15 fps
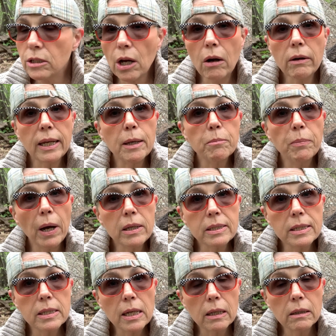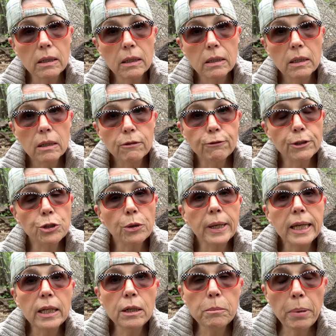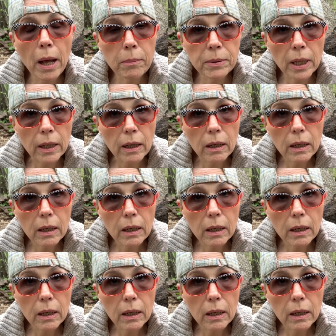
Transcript: don't get busted for drinking in public.